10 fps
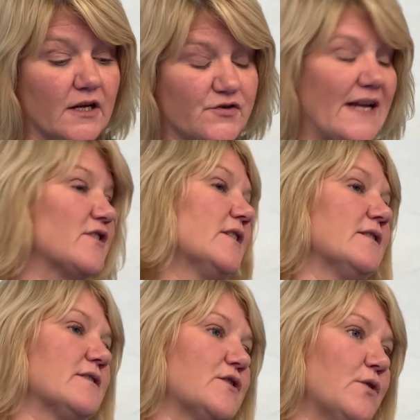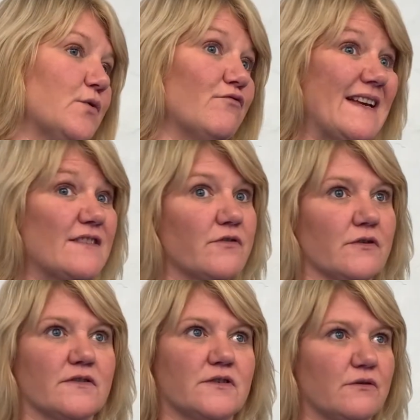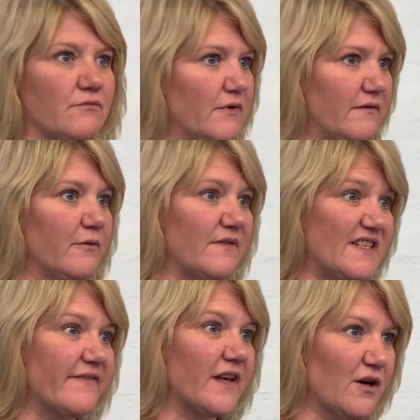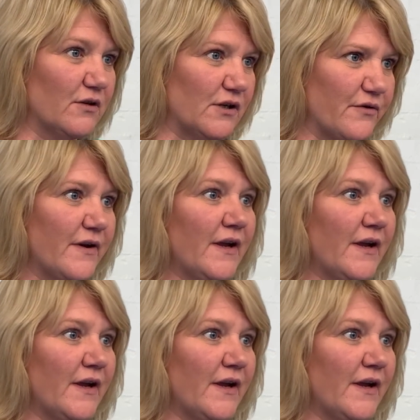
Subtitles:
attractions to restaurants to we've done the whole lot,